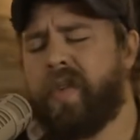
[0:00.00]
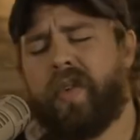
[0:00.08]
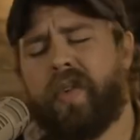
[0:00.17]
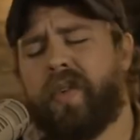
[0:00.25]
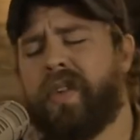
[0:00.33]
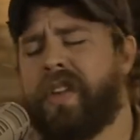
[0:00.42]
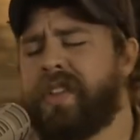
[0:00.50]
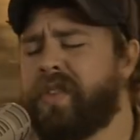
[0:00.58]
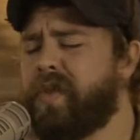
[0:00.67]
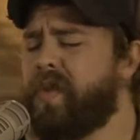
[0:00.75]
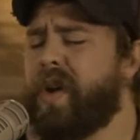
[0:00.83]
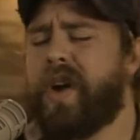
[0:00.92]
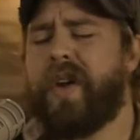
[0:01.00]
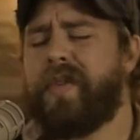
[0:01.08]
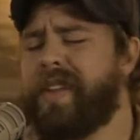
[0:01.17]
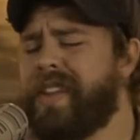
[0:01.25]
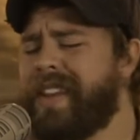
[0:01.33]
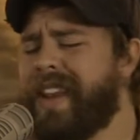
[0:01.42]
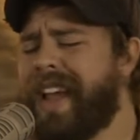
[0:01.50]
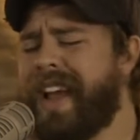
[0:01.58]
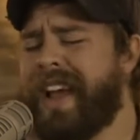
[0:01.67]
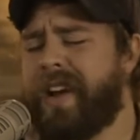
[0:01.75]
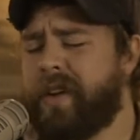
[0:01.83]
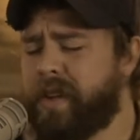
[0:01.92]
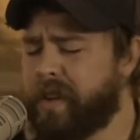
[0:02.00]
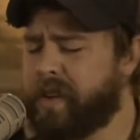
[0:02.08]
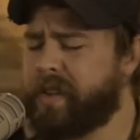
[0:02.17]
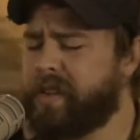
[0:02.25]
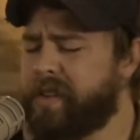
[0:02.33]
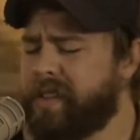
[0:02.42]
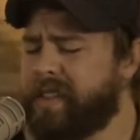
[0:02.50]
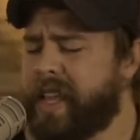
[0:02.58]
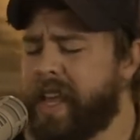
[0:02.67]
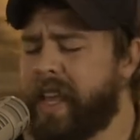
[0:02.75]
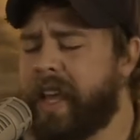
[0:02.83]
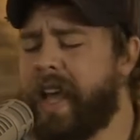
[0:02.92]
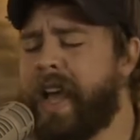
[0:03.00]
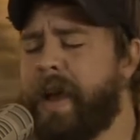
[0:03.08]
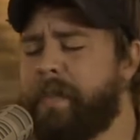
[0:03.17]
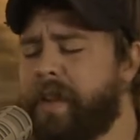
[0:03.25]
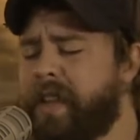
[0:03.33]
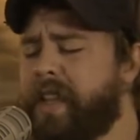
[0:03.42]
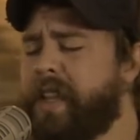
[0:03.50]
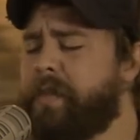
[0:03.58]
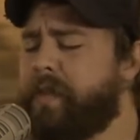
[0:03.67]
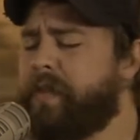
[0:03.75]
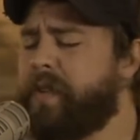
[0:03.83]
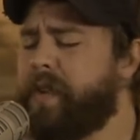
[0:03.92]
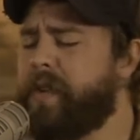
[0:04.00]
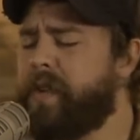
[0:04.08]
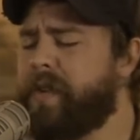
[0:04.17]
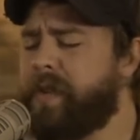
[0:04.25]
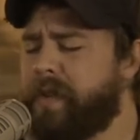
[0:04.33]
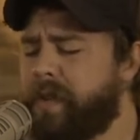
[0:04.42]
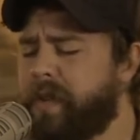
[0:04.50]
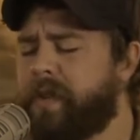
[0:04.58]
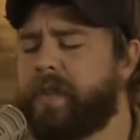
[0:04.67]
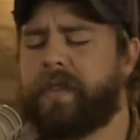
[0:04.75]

no need to worry now, 'cause I've been here before.